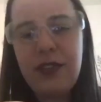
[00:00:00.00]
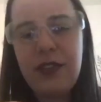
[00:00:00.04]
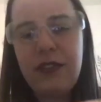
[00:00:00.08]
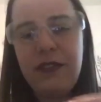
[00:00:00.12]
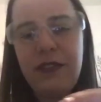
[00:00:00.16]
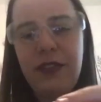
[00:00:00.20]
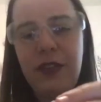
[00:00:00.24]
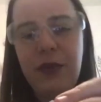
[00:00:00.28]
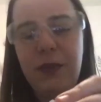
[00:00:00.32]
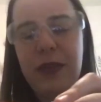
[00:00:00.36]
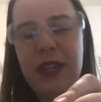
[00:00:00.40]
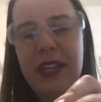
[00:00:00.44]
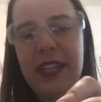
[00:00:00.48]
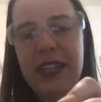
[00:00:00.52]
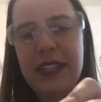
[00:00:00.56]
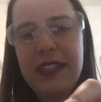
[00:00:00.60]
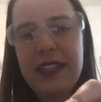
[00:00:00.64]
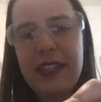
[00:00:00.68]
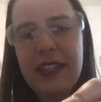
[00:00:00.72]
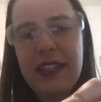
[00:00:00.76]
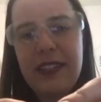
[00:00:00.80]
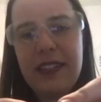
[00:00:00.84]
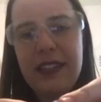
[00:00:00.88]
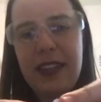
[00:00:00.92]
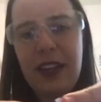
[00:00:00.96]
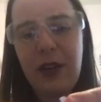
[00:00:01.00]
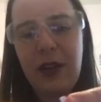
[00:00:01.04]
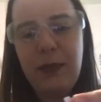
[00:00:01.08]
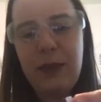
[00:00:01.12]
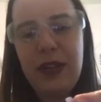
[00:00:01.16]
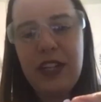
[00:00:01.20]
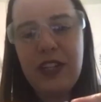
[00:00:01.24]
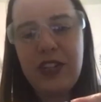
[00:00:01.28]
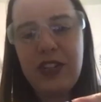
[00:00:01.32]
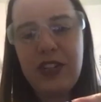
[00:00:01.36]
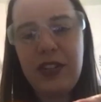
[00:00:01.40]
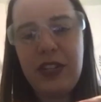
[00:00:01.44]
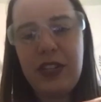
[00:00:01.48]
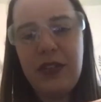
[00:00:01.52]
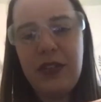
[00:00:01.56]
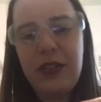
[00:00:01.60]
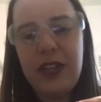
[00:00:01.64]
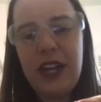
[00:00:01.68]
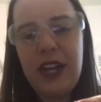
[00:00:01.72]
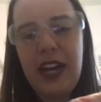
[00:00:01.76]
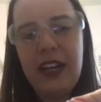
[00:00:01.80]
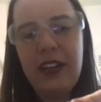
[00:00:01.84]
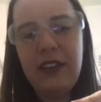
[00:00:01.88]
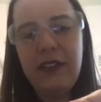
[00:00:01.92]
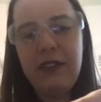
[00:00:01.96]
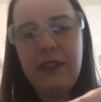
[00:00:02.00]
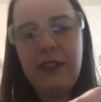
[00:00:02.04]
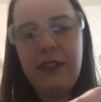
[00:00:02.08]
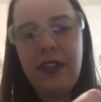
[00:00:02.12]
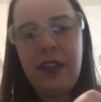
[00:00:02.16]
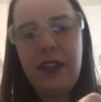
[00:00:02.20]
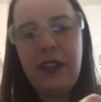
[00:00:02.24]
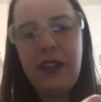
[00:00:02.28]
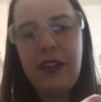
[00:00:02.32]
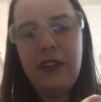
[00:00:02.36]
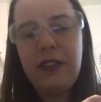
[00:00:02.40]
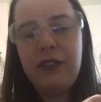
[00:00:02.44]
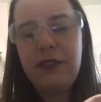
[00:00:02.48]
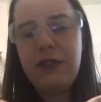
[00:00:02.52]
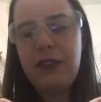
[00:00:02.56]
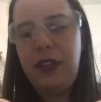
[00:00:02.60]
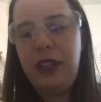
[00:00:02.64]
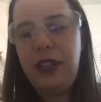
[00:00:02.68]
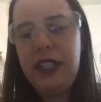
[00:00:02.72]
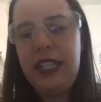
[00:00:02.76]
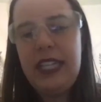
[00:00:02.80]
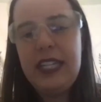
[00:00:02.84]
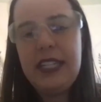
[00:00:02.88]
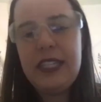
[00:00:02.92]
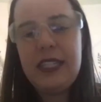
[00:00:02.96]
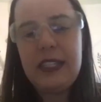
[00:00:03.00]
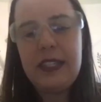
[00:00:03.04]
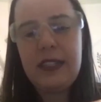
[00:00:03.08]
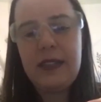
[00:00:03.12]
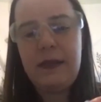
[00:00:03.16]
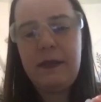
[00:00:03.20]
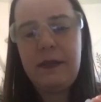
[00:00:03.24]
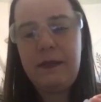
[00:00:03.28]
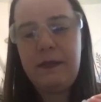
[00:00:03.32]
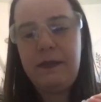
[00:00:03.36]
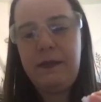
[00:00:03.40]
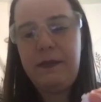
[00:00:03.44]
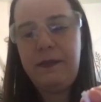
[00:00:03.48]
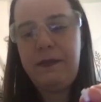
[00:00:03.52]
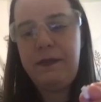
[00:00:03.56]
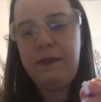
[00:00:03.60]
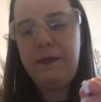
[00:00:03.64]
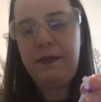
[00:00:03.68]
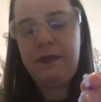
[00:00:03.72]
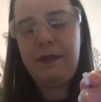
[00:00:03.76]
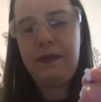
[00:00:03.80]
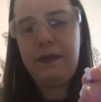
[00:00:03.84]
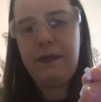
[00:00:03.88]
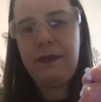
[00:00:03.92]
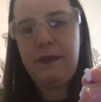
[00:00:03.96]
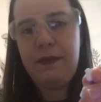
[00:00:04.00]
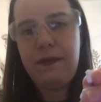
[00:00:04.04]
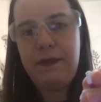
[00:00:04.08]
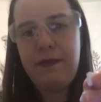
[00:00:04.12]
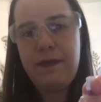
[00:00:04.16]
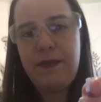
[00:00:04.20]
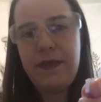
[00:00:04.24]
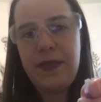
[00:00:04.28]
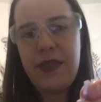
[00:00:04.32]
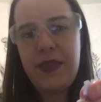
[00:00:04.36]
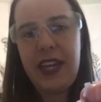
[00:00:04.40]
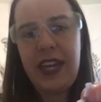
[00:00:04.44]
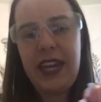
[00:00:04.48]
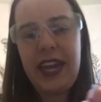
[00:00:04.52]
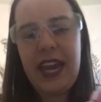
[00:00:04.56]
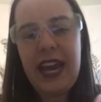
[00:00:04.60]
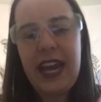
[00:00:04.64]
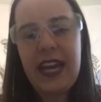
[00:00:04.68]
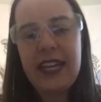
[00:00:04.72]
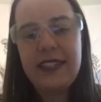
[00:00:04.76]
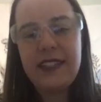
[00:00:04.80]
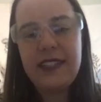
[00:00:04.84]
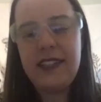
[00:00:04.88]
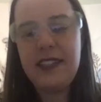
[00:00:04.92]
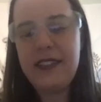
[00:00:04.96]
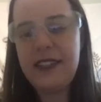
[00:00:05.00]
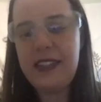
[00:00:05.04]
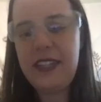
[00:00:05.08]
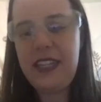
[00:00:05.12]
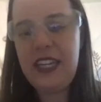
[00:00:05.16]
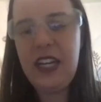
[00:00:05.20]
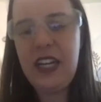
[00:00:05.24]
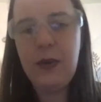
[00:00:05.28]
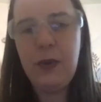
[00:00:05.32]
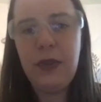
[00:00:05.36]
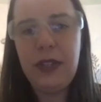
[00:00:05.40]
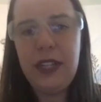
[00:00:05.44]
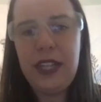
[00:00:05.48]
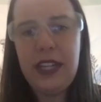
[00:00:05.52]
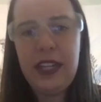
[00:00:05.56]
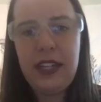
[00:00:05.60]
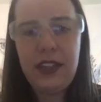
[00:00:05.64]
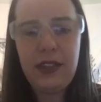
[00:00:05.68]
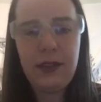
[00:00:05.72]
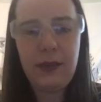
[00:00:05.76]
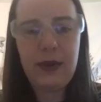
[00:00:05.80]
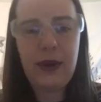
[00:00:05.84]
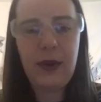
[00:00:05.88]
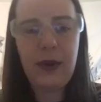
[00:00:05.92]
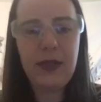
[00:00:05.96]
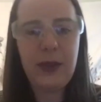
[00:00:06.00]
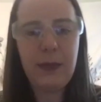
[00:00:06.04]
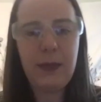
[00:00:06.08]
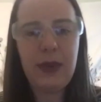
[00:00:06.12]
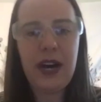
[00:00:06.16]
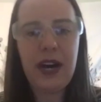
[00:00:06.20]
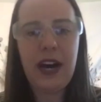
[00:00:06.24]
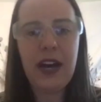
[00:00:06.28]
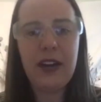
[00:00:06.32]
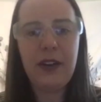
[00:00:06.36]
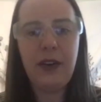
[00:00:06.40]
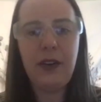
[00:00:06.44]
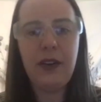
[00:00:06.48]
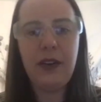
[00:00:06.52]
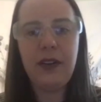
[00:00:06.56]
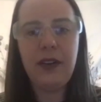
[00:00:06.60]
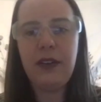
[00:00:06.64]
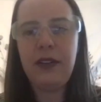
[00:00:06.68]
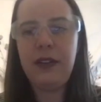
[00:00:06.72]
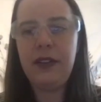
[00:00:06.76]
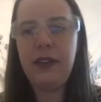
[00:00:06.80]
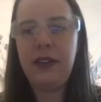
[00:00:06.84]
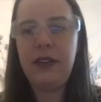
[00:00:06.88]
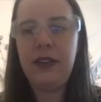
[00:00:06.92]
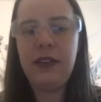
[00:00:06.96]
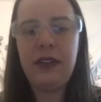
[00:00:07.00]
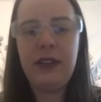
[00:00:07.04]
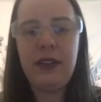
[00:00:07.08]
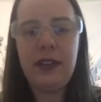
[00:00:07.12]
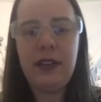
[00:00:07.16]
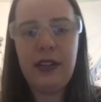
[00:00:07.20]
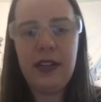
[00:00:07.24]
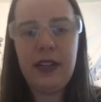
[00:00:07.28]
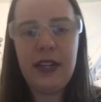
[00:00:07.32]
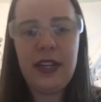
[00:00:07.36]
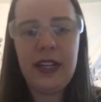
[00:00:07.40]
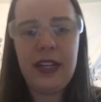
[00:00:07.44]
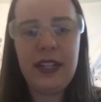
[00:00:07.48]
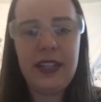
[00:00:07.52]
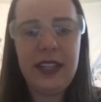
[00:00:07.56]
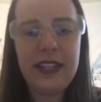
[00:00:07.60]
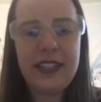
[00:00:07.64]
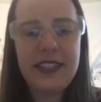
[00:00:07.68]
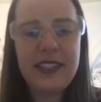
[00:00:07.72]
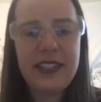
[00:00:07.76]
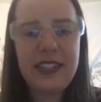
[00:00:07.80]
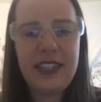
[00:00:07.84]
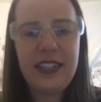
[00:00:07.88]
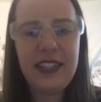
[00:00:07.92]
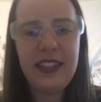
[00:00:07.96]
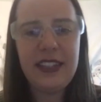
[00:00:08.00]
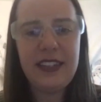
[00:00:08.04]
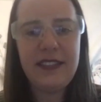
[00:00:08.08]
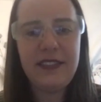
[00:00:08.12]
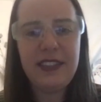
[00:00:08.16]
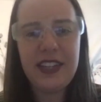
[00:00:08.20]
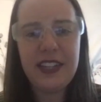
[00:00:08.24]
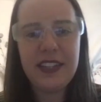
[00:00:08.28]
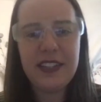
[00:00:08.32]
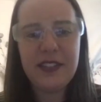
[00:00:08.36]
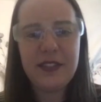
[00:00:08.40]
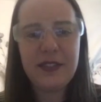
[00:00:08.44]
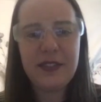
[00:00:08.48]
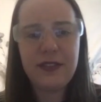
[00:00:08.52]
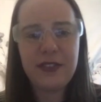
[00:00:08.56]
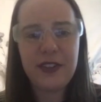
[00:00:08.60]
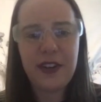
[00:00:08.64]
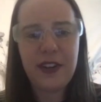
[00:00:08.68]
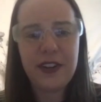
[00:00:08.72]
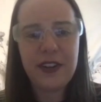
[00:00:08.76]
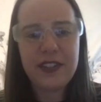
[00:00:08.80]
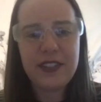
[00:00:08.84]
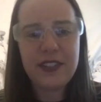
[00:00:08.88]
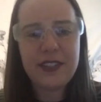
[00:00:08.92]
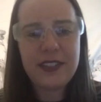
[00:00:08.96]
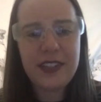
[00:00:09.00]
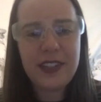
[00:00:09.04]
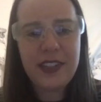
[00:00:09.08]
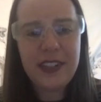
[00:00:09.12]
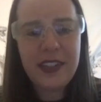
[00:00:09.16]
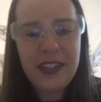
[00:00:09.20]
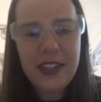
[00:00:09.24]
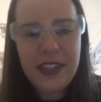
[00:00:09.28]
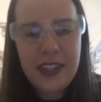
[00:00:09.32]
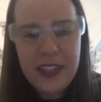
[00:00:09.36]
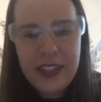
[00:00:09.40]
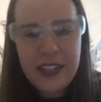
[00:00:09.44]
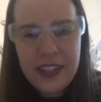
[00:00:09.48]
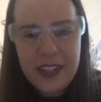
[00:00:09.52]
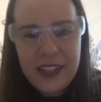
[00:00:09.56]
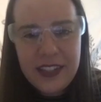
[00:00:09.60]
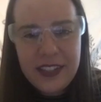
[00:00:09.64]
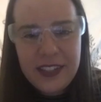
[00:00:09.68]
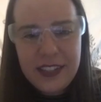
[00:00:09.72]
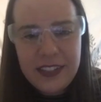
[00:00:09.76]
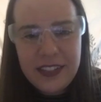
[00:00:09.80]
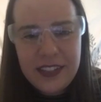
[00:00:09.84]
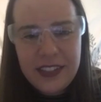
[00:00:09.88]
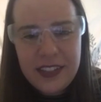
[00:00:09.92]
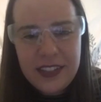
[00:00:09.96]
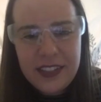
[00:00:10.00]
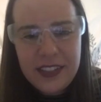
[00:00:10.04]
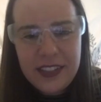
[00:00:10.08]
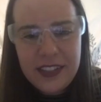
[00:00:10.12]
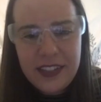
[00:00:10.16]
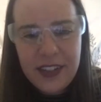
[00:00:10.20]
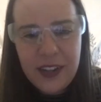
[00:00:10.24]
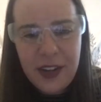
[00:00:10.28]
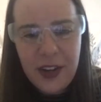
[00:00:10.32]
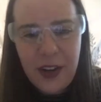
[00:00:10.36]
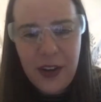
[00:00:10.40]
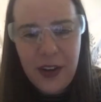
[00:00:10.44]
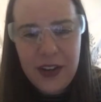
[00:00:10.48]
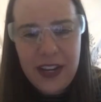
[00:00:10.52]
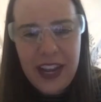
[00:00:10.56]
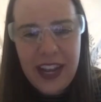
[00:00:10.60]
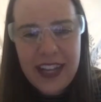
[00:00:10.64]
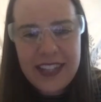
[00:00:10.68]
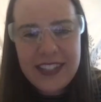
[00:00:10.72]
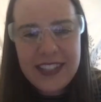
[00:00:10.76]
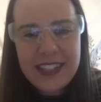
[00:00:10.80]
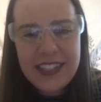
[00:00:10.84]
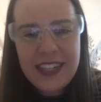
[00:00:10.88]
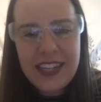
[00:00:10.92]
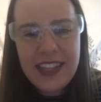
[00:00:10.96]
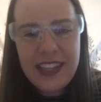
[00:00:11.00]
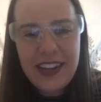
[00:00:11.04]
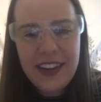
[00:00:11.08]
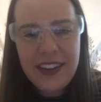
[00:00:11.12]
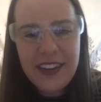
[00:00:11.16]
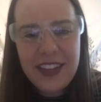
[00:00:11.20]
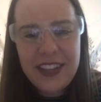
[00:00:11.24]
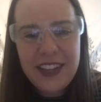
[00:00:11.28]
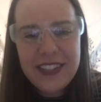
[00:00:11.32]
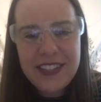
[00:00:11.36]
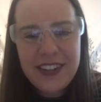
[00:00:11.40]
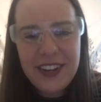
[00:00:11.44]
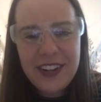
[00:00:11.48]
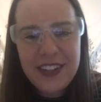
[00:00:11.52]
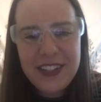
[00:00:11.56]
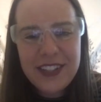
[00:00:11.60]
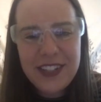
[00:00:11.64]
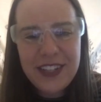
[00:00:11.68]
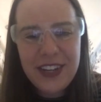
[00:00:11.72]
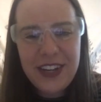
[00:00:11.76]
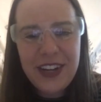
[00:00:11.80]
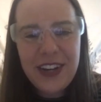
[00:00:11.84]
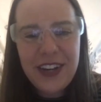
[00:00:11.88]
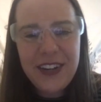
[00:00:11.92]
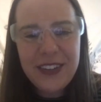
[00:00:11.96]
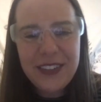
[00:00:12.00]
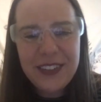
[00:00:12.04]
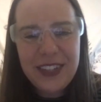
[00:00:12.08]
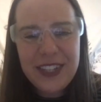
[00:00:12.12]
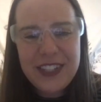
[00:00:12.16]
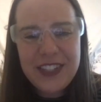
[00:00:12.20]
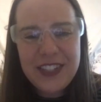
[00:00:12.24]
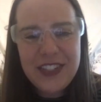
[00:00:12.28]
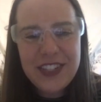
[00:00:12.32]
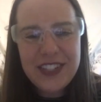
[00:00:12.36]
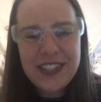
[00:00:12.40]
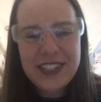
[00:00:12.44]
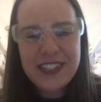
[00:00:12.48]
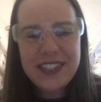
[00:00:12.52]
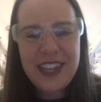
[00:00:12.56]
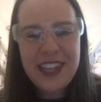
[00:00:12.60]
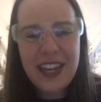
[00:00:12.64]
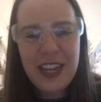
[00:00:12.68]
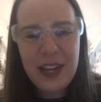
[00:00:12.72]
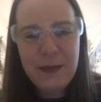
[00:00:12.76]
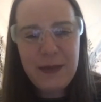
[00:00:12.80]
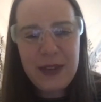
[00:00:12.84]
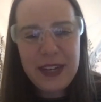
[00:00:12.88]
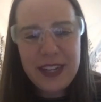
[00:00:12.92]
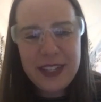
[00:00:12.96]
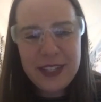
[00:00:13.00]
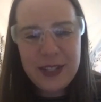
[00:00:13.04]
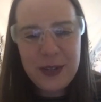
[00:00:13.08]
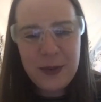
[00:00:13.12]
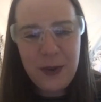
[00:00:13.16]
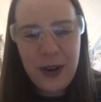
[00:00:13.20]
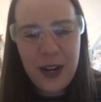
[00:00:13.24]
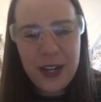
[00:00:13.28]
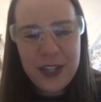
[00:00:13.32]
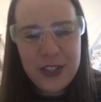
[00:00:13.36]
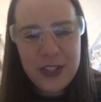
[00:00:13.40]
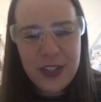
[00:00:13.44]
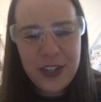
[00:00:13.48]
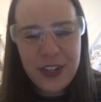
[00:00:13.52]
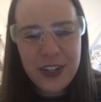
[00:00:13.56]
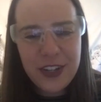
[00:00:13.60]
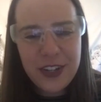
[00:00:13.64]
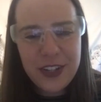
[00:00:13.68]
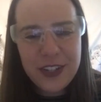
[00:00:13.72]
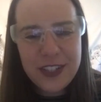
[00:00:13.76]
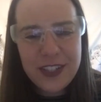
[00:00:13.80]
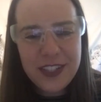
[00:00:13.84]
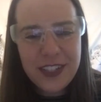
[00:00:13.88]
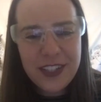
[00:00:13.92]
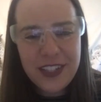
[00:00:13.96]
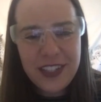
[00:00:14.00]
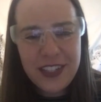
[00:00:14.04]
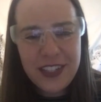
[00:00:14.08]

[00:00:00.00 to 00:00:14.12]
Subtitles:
a few pieces, that'll make sure you kind of release the gases equally throughout the bottle. Let's see Olivia's first. Oh yeah, see, there they start to go. Let's just take a minute to watch hers.